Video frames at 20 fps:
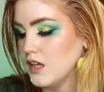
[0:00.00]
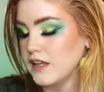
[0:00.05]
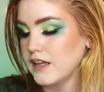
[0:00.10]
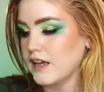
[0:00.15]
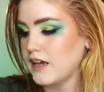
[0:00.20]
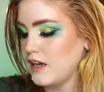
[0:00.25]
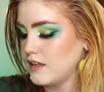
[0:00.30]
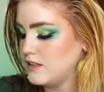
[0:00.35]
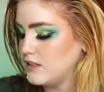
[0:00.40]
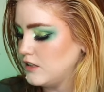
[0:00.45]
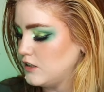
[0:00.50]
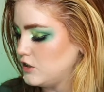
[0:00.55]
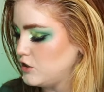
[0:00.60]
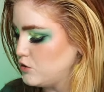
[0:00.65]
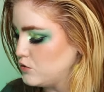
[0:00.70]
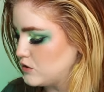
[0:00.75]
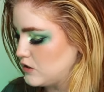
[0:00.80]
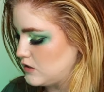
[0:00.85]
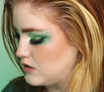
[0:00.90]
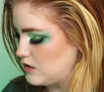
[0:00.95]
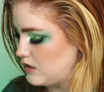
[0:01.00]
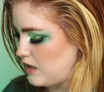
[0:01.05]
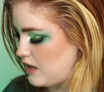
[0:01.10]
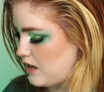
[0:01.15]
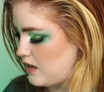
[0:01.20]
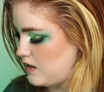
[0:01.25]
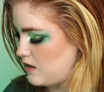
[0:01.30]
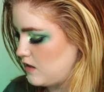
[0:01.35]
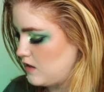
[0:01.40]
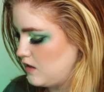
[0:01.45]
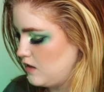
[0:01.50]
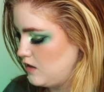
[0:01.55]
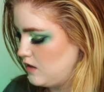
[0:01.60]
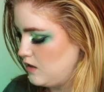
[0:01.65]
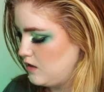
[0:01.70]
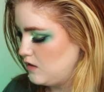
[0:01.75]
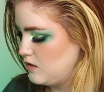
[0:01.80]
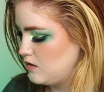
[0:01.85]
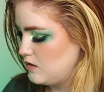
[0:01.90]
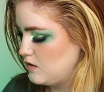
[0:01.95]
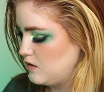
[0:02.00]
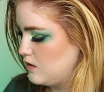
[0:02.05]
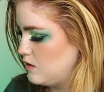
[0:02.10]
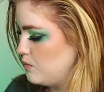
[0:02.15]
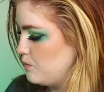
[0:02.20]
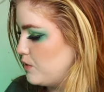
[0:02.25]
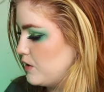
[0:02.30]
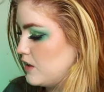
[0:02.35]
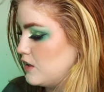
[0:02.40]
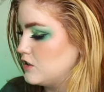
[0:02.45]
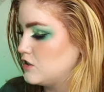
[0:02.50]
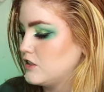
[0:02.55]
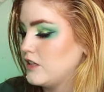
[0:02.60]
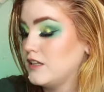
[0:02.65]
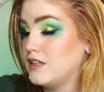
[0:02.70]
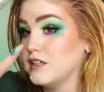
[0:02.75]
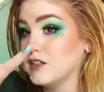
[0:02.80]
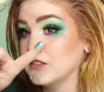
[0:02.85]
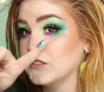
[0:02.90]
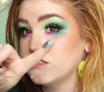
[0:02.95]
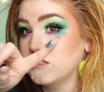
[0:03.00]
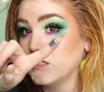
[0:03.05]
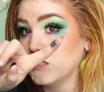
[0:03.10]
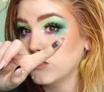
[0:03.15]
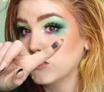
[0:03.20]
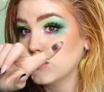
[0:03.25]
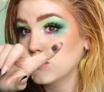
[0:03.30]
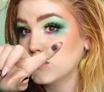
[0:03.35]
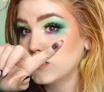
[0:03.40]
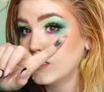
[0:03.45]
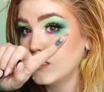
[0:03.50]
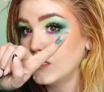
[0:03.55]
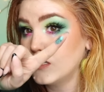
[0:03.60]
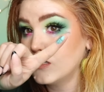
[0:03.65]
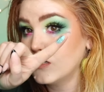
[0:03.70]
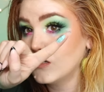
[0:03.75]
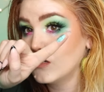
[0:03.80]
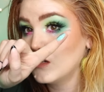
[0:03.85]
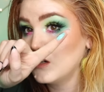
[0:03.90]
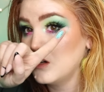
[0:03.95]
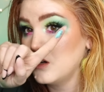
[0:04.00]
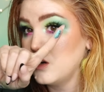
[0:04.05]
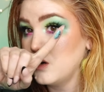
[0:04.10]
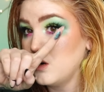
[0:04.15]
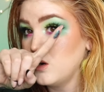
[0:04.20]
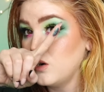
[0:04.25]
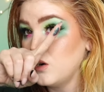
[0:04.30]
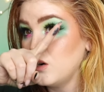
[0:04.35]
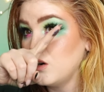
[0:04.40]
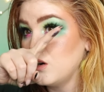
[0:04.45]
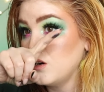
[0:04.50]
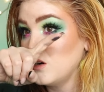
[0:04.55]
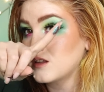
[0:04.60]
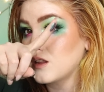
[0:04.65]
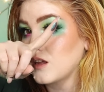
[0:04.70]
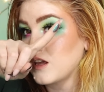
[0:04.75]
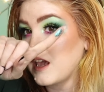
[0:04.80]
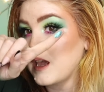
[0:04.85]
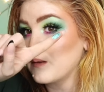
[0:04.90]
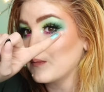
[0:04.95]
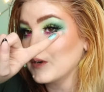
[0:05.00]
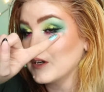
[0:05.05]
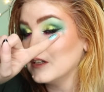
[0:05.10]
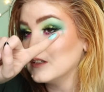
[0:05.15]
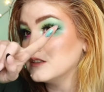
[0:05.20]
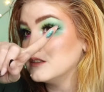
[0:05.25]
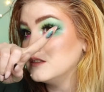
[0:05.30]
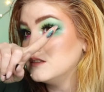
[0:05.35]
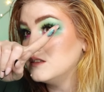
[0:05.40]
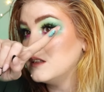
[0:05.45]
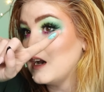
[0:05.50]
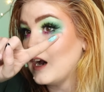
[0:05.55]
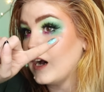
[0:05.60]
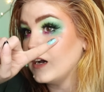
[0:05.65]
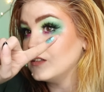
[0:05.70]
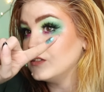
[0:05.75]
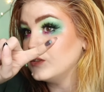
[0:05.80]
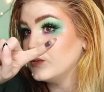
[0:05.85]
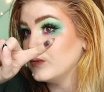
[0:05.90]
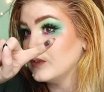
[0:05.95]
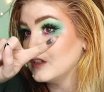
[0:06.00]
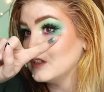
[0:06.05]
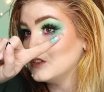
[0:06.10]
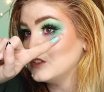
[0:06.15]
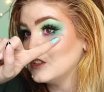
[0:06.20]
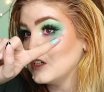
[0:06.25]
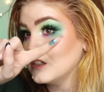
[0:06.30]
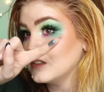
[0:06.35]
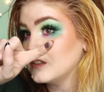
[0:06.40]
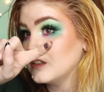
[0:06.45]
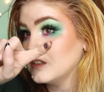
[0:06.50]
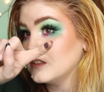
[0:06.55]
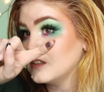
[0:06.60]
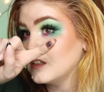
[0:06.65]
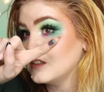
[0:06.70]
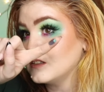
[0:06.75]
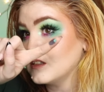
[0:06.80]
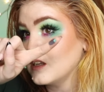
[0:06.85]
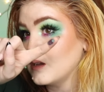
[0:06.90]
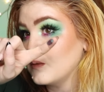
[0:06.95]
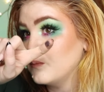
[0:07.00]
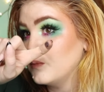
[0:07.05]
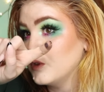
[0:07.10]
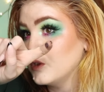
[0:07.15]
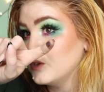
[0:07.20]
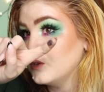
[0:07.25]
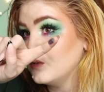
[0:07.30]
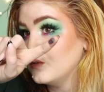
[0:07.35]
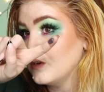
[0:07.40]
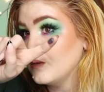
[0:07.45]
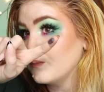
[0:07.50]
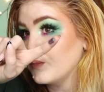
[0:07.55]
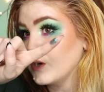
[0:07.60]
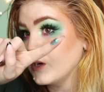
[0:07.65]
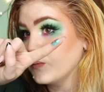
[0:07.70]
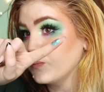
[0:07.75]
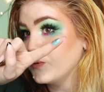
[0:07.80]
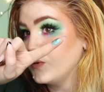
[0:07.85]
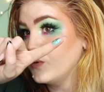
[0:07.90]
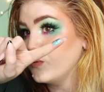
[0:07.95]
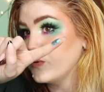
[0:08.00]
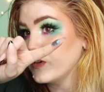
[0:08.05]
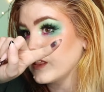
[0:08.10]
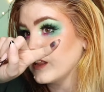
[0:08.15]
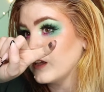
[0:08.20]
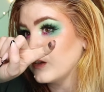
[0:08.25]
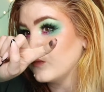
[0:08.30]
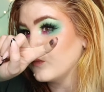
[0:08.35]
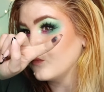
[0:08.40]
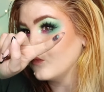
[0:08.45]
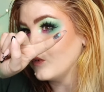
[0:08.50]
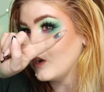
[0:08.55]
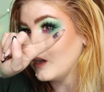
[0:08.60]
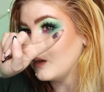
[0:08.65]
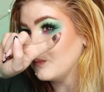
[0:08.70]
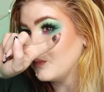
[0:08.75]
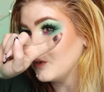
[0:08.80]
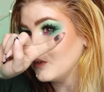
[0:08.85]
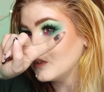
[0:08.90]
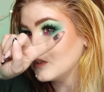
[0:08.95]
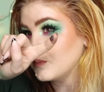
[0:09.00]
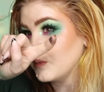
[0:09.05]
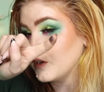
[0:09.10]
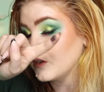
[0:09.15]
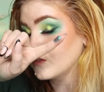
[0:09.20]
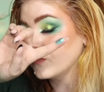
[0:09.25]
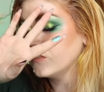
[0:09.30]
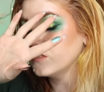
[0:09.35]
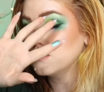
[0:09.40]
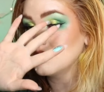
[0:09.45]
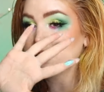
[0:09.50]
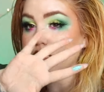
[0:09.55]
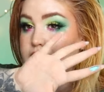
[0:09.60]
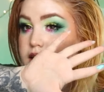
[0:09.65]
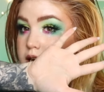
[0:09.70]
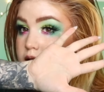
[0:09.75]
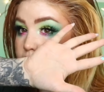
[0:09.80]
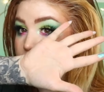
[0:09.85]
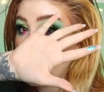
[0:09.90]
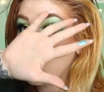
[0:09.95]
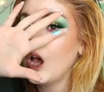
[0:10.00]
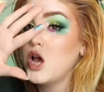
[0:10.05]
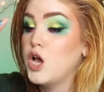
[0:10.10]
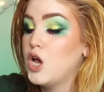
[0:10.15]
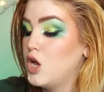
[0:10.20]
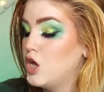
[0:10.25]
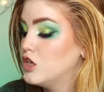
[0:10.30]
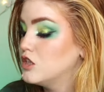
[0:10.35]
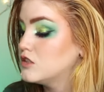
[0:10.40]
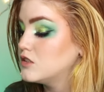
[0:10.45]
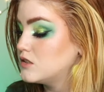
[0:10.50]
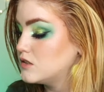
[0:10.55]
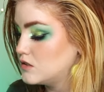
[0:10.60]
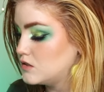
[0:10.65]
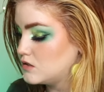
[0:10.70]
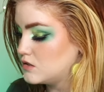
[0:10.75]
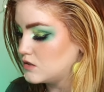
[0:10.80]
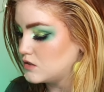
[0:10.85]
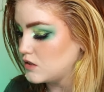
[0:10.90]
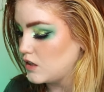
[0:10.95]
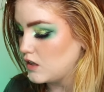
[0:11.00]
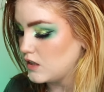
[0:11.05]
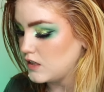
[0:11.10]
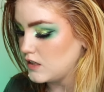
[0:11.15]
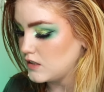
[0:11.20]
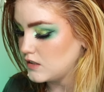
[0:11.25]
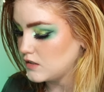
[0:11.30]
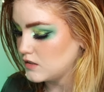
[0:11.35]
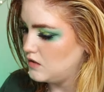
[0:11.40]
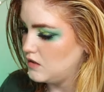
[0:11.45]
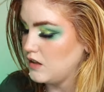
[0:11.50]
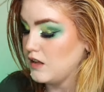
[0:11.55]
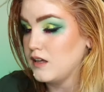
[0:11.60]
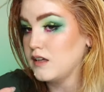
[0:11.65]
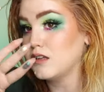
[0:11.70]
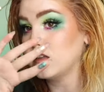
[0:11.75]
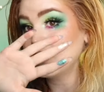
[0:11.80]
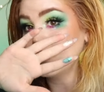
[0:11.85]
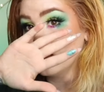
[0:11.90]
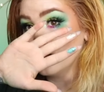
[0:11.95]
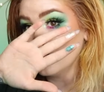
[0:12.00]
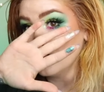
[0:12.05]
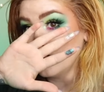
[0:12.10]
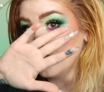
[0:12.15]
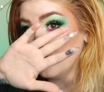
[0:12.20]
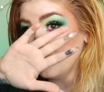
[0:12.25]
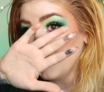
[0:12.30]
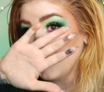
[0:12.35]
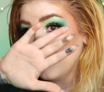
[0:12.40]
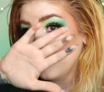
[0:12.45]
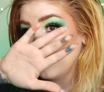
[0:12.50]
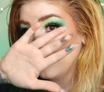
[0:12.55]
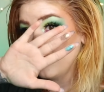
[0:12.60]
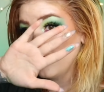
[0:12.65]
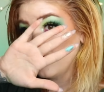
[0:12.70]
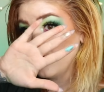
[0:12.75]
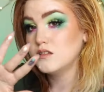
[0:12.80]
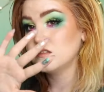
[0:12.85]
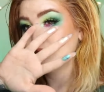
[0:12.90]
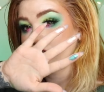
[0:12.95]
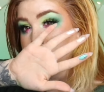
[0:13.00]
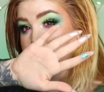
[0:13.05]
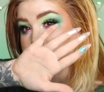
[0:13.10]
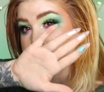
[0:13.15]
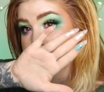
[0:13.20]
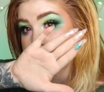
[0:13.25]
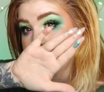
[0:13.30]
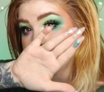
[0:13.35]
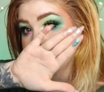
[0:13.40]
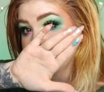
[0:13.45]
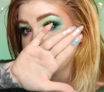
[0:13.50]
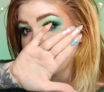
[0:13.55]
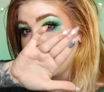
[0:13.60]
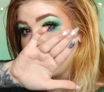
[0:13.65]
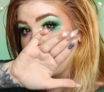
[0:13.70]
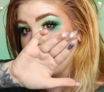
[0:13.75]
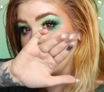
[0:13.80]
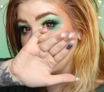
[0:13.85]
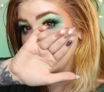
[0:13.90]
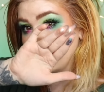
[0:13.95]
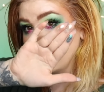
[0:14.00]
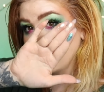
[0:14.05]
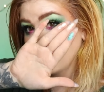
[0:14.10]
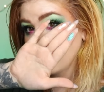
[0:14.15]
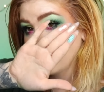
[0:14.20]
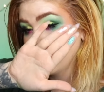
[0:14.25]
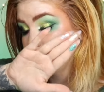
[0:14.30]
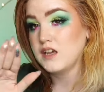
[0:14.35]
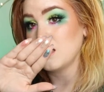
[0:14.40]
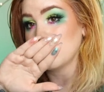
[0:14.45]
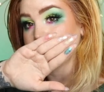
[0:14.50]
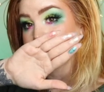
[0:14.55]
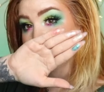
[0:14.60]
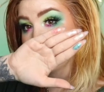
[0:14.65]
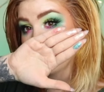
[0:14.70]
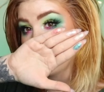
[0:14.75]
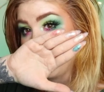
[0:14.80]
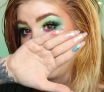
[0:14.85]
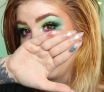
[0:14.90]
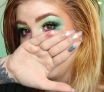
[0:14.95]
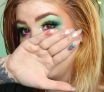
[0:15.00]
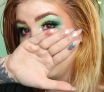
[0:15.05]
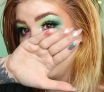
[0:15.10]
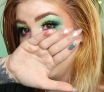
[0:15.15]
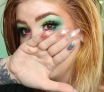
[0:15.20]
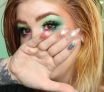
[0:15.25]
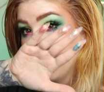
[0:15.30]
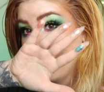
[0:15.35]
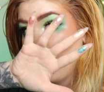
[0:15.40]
Like, I didn't use it today, but the shade here, Secrecy, the camera is not doing it justice. It's like blue and purple with like rainbow sparkles in it. Stunning. And like Gazebo, Sunset Shower, and Serenity.